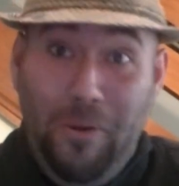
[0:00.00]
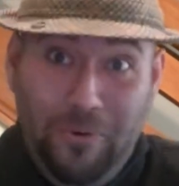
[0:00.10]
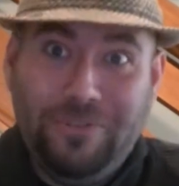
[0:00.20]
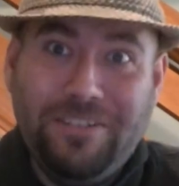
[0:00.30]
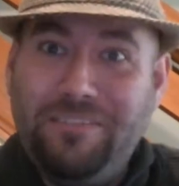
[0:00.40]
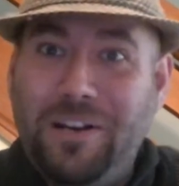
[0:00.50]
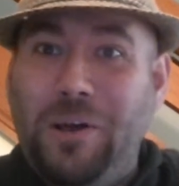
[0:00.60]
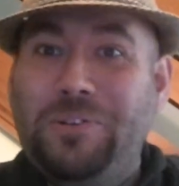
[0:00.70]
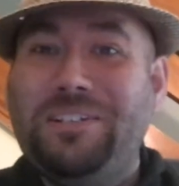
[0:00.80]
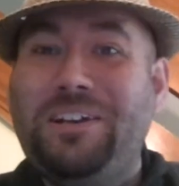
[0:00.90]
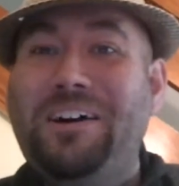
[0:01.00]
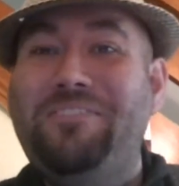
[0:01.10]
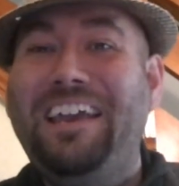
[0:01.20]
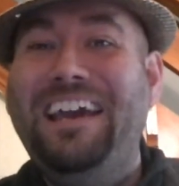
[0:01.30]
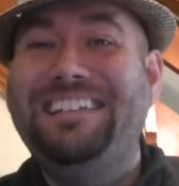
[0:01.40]
or as close as I
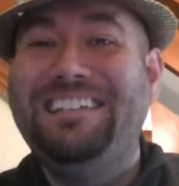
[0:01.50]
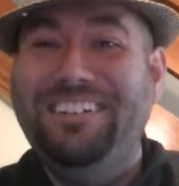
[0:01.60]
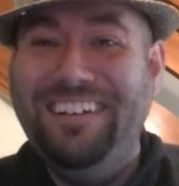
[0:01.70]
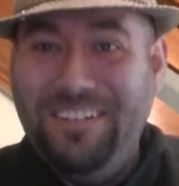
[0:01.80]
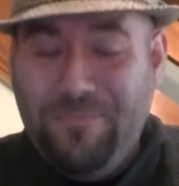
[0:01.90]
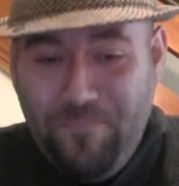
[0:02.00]
ever get to it.